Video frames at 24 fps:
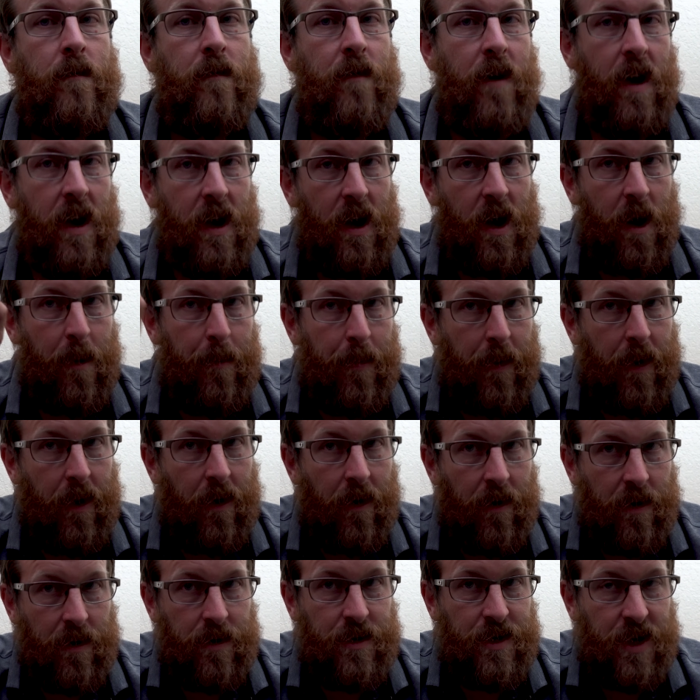link up
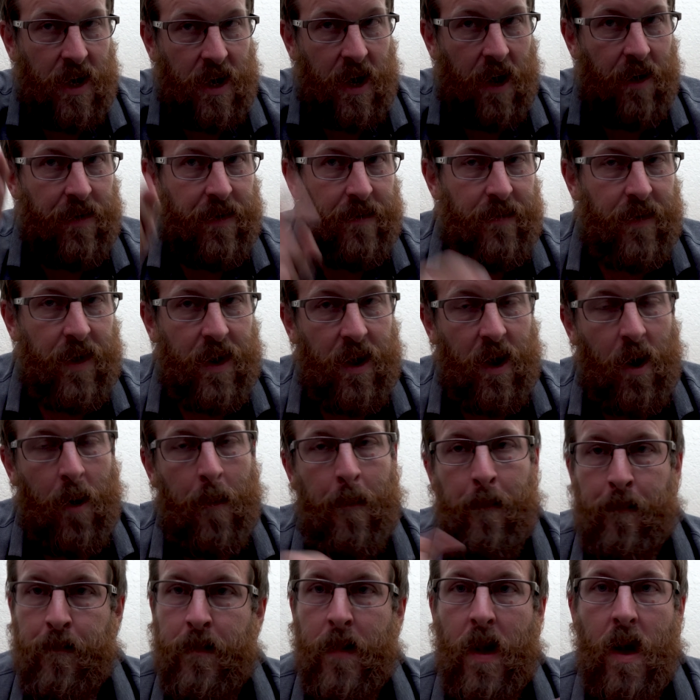here, check out the
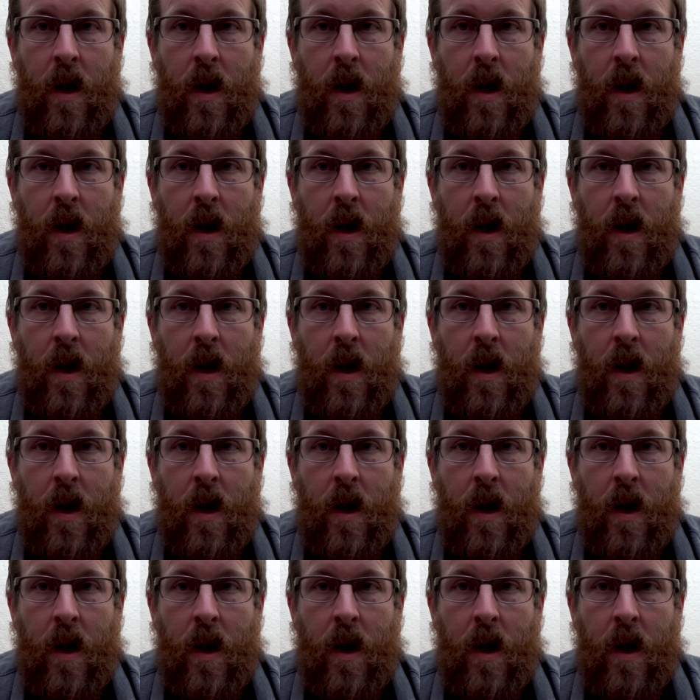video,